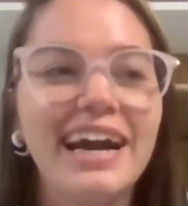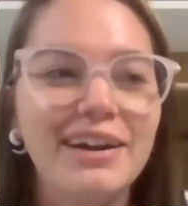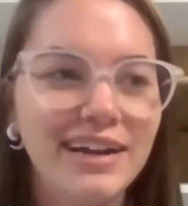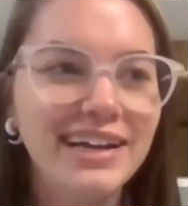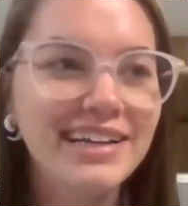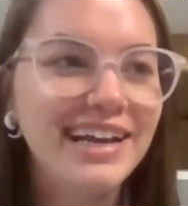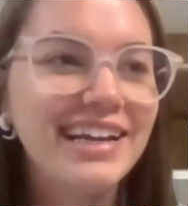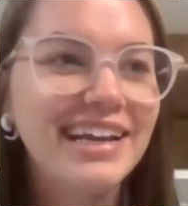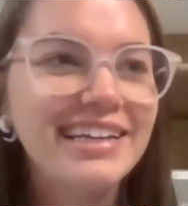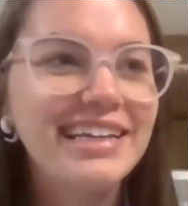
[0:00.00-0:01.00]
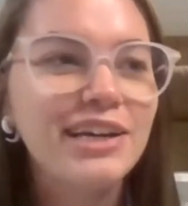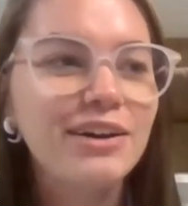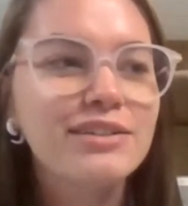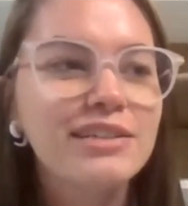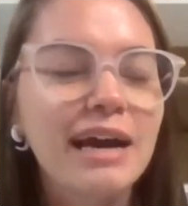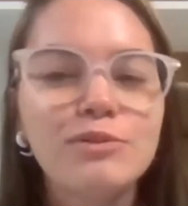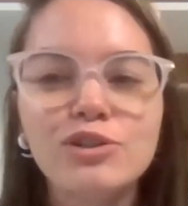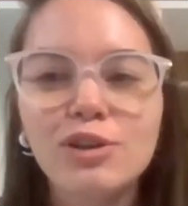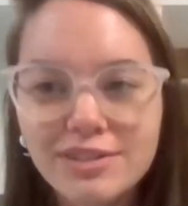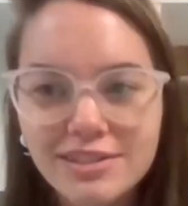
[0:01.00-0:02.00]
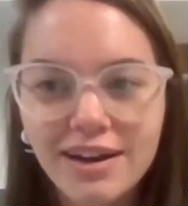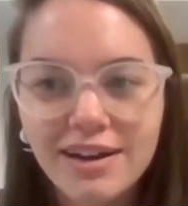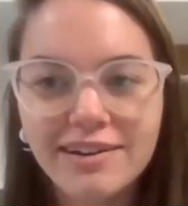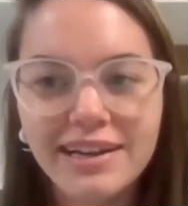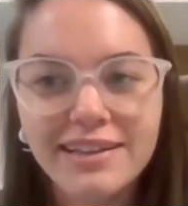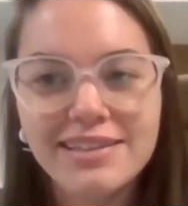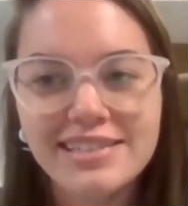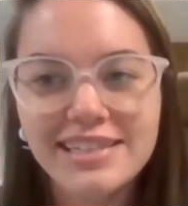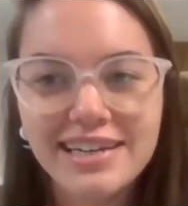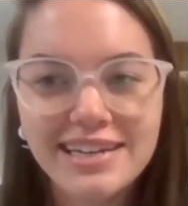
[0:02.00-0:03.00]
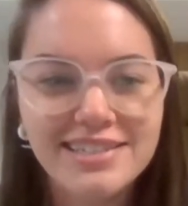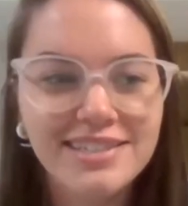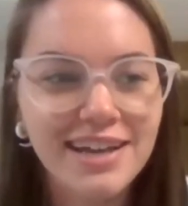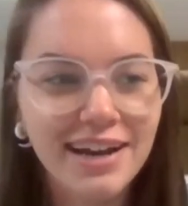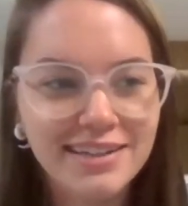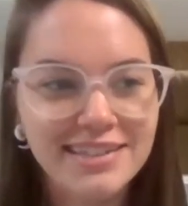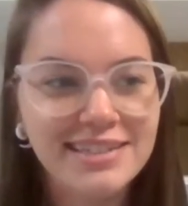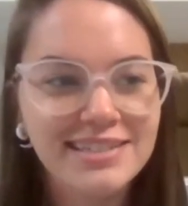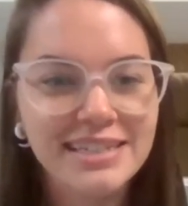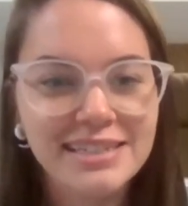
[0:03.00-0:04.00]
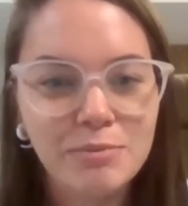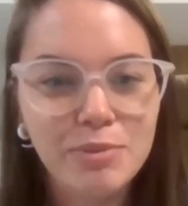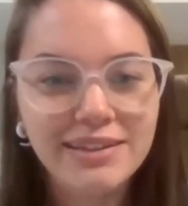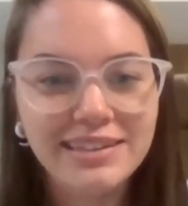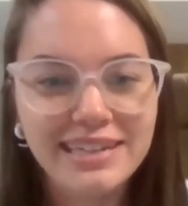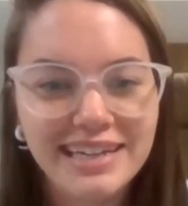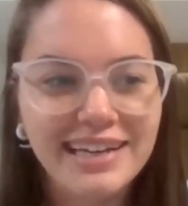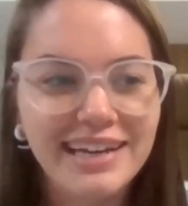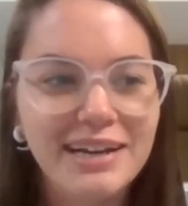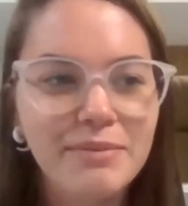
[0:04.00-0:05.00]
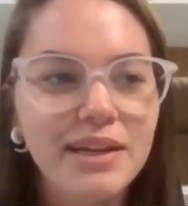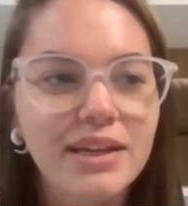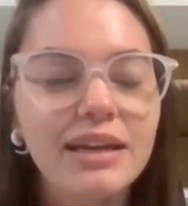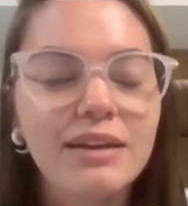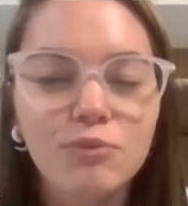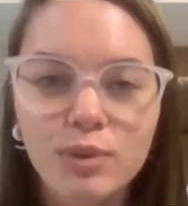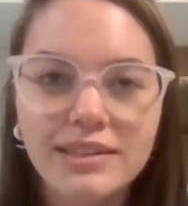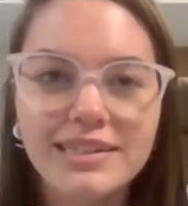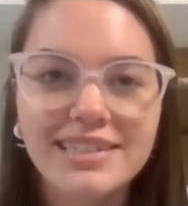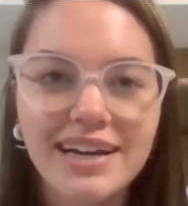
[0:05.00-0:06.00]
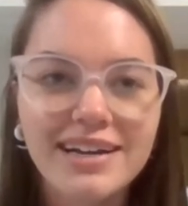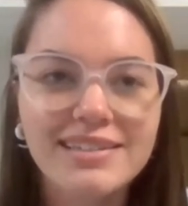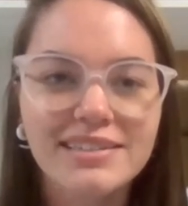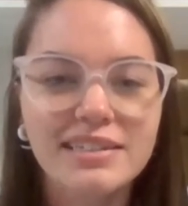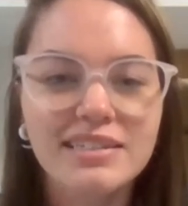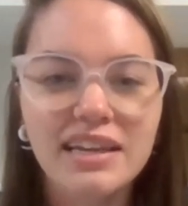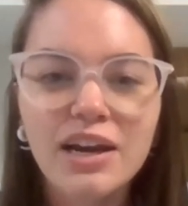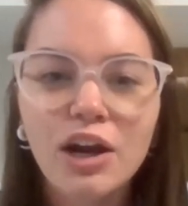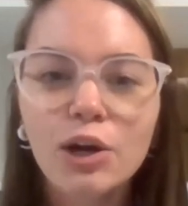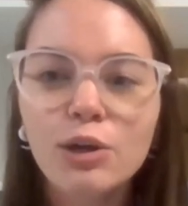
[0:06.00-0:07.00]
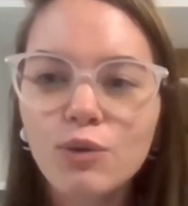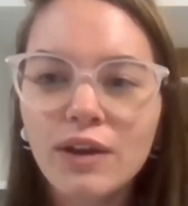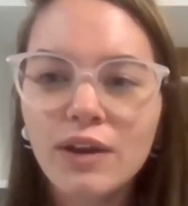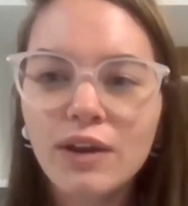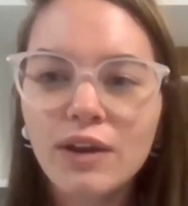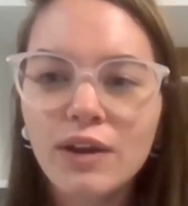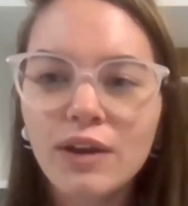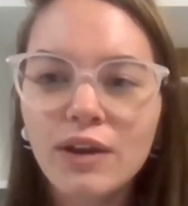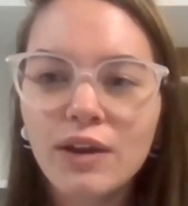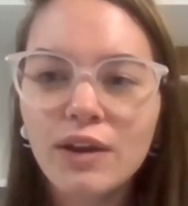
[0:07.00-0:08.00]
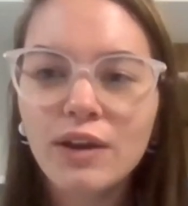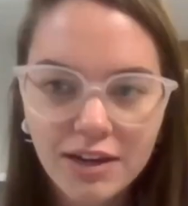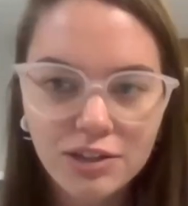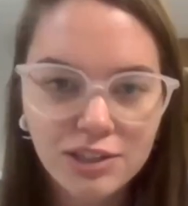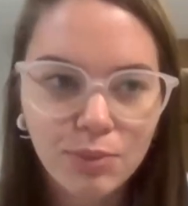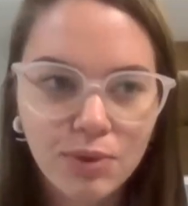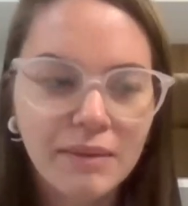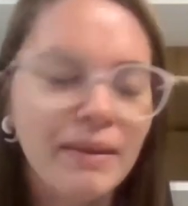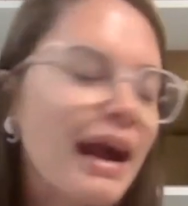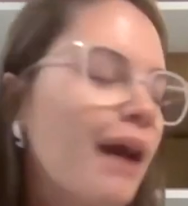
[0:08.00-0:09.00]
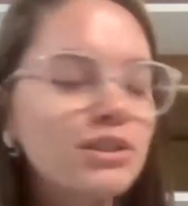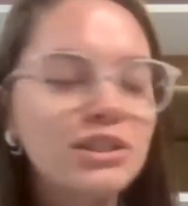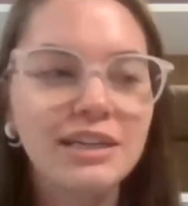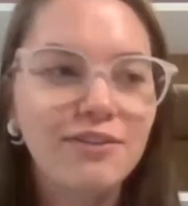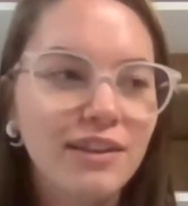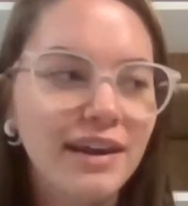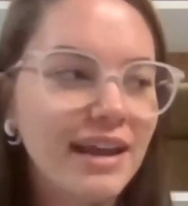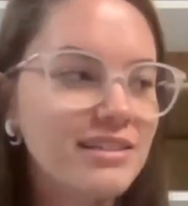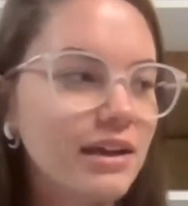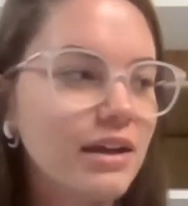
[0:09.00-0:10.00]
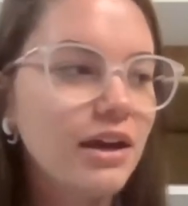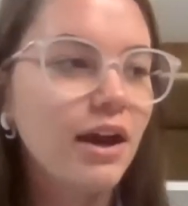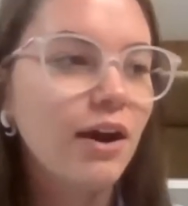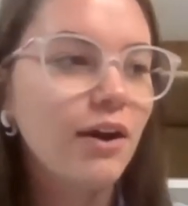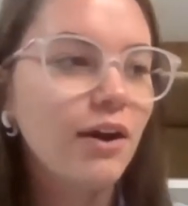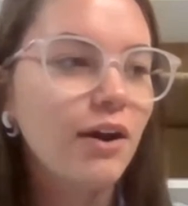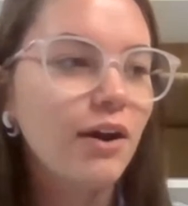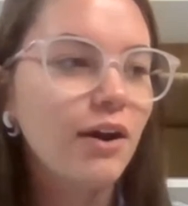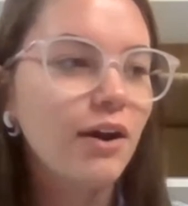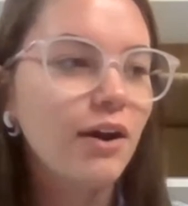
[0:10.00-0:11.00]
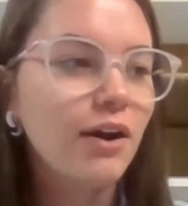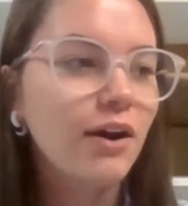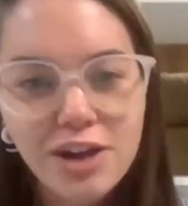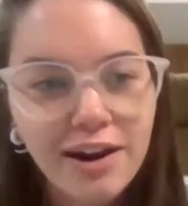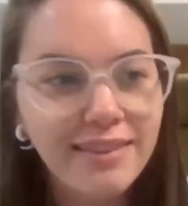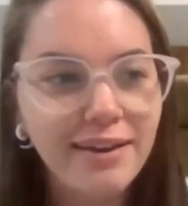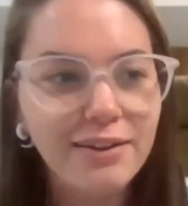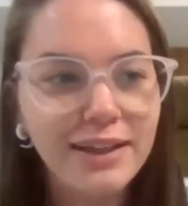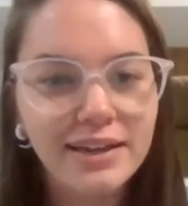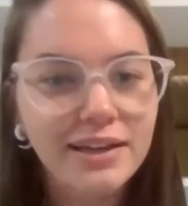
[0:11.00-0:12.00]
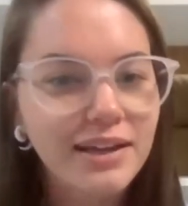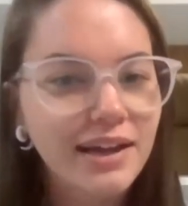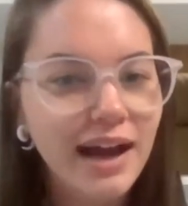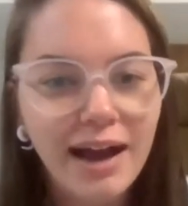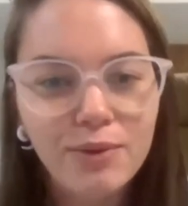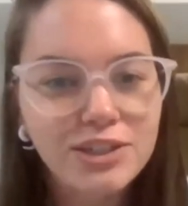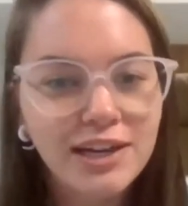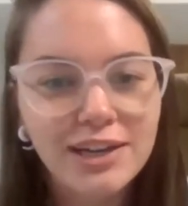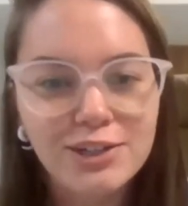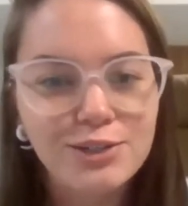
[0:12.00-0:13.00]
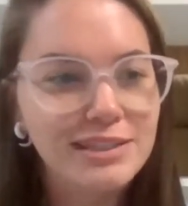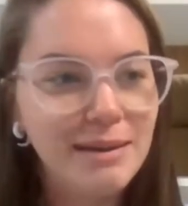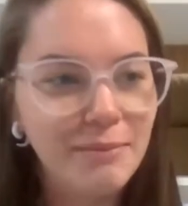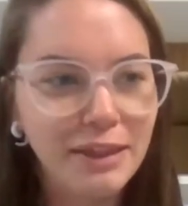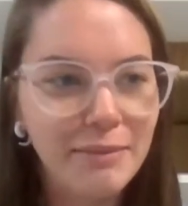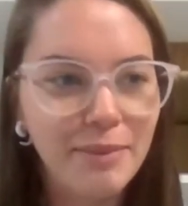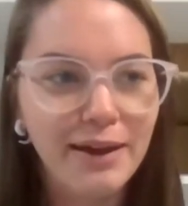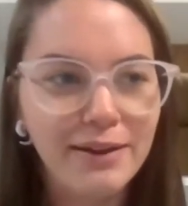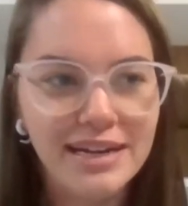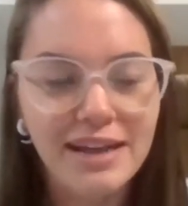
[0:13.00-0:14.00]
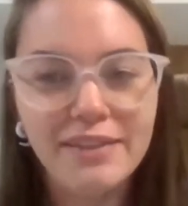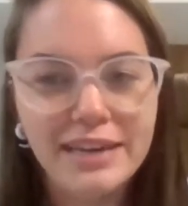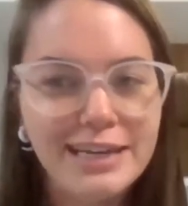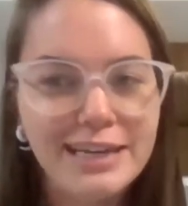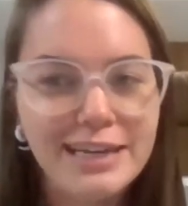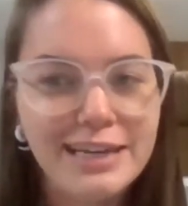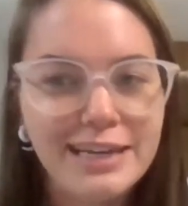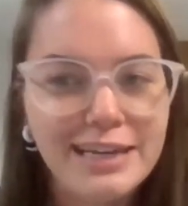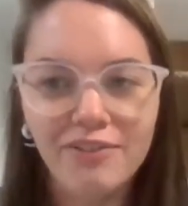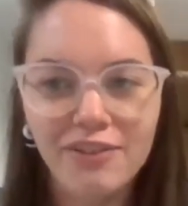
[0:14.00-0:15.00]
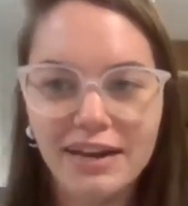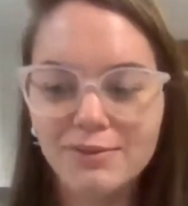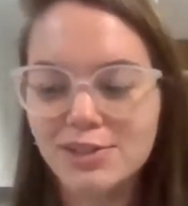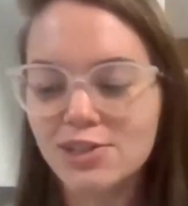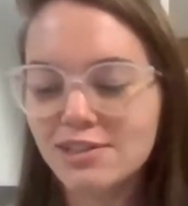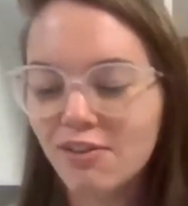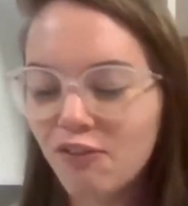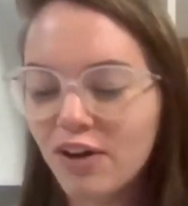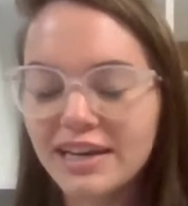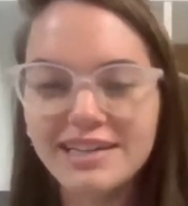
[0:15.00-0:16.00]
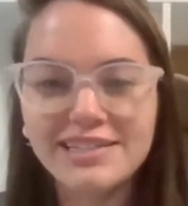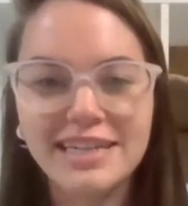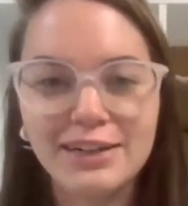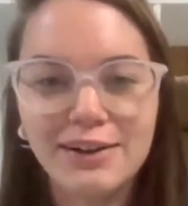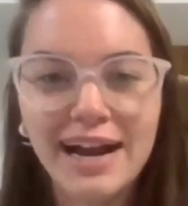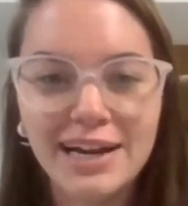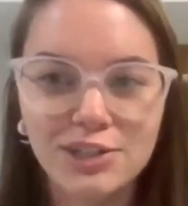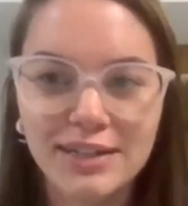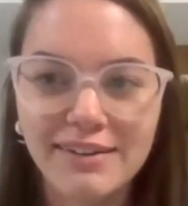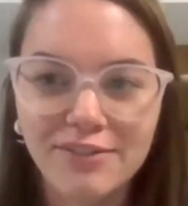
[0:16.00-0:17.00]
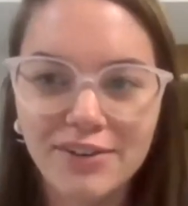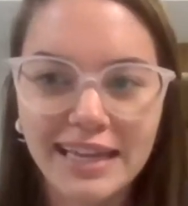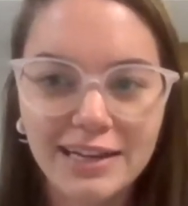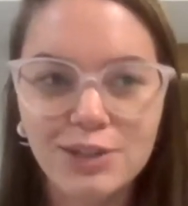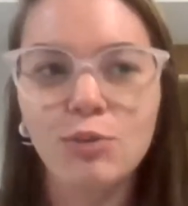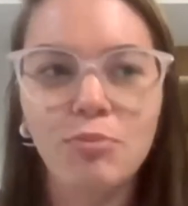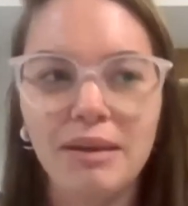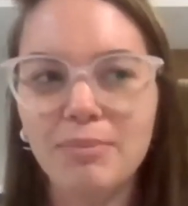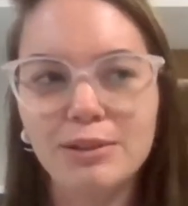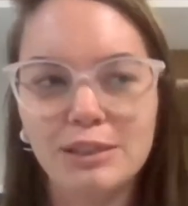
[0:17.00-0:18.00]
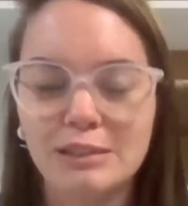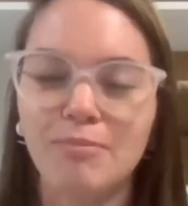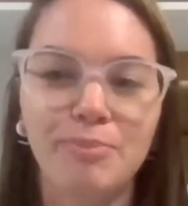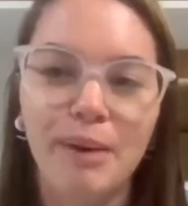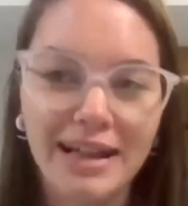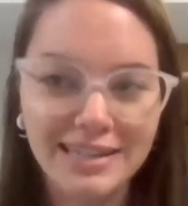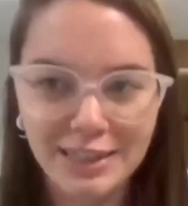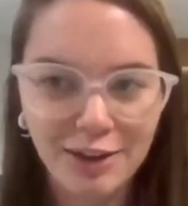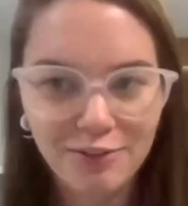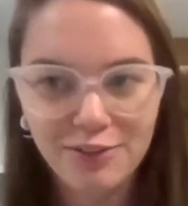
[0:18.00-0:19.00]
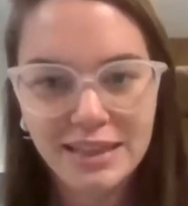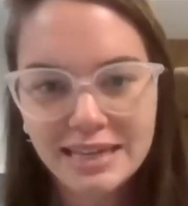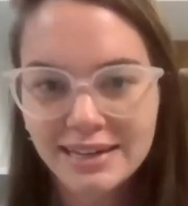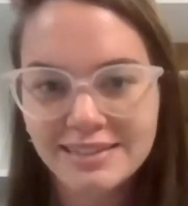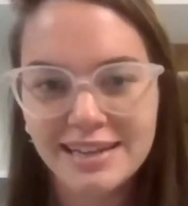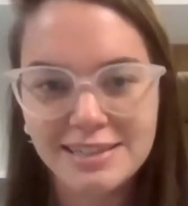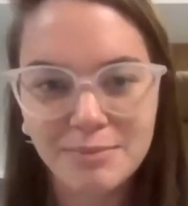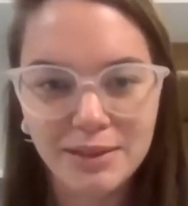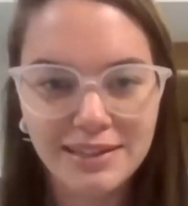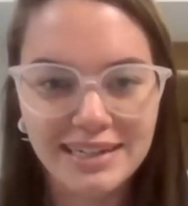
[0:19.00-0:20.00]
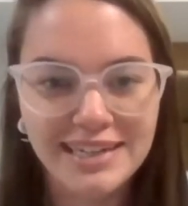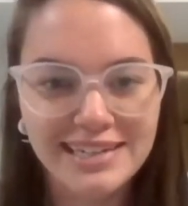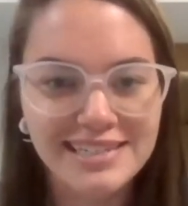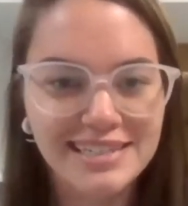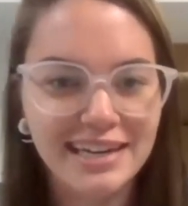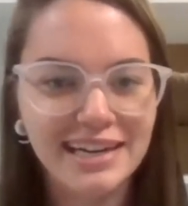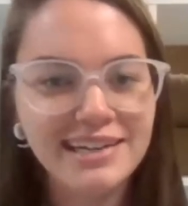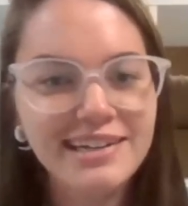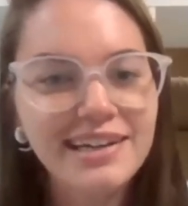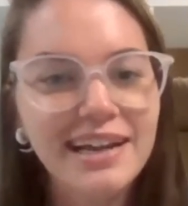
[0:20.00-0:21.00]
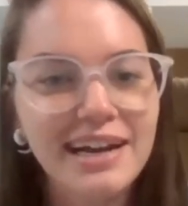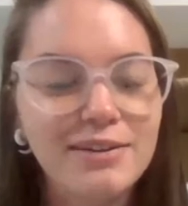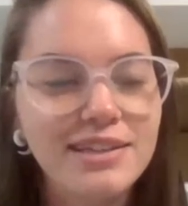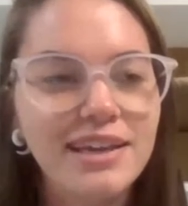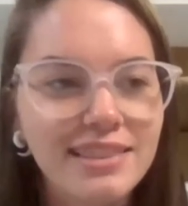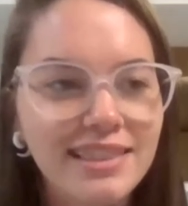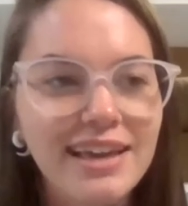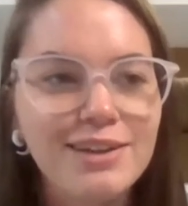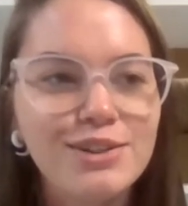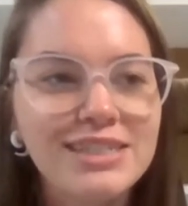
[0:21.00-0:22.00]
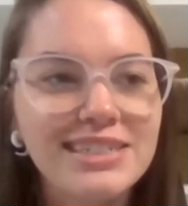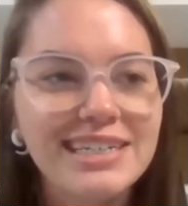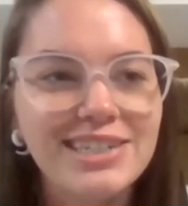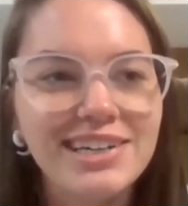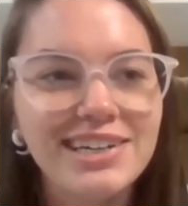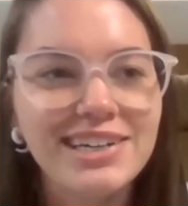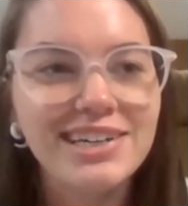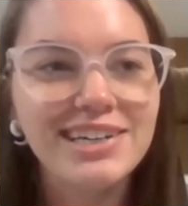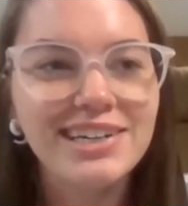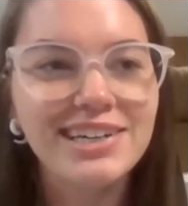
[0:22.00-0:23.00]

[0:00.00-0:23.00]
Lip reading: Yeah, and he goes, "I'm so sorry. The city sucks at accessibility." And I'm like, "It really does." And he's like, "Are you here living or just work?" I'm like, "I'm just here for the day." He's like, "Oh, I'm really sorry though. Like, I wish I could do something about it." And then he drove off, and it was just the funniest interaction ever. Like, two people just bonding over the inaccessibility in a city. I was like, "Thank you, stranger."